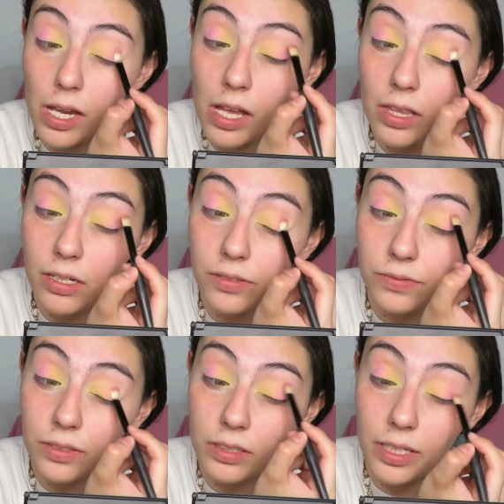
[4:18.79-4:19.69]

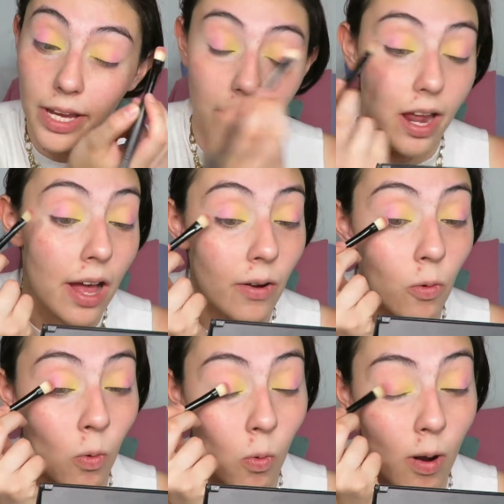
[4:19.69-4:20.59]
colorful in a
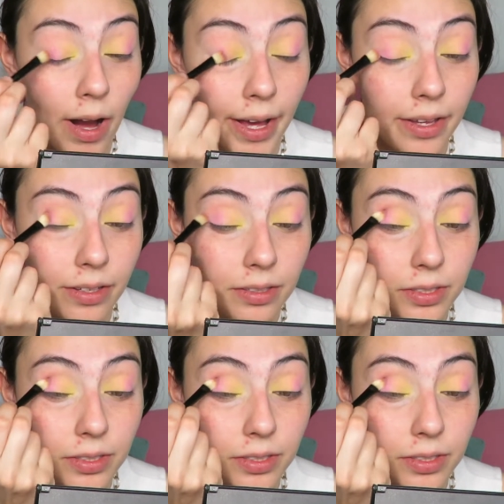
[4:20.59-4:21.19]
while,